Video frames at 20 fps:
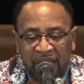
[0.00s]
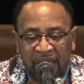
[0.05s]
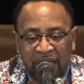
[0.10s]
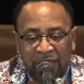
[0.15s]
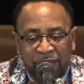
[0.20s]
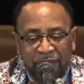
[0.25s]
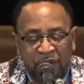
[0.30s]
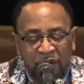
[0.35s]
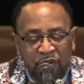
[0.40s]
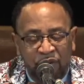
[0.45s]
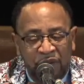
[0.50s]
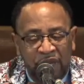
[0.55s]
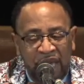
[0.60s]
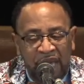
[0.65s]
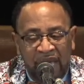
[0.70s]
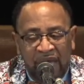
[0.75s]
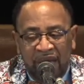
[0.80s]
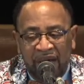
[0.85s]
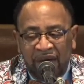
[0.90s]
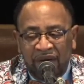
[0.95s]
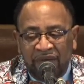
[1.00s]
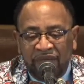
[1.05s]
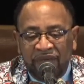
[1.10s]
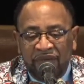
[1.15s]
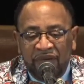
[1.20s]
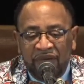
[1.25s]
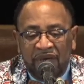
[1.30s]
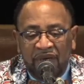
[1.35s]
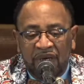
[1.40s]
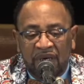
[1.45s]
Amen. We have
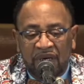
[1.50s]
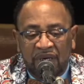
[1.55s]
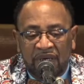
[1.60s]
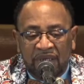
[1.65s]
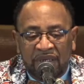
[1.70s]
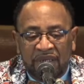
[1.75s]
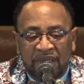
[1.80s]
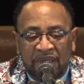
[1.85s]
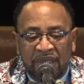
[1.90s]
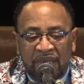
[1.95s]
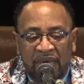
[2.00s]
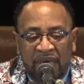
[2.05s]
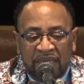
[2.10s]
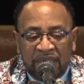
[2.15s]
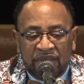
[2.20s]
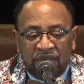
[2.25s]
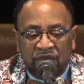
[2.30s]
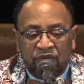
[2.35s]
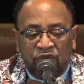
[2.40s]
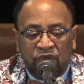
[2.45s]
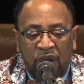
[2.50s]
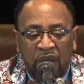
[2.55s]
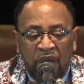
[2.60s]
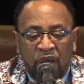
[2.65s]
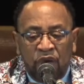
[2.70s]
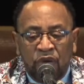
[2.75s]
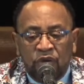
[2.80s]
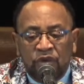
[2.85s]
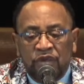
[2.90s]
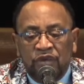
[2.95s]
a nice
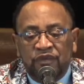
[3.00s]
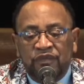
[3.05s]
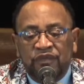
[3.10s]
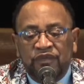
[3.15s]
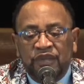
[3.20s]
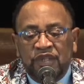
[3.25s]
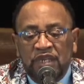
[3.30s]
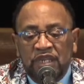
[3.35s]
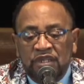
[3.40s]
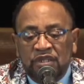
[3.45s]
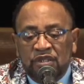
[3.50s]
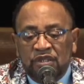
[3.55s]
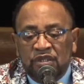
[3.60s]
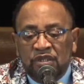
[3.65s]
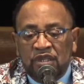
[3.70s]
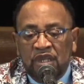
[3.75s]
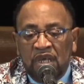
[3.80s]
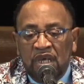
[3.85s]
round of teachers,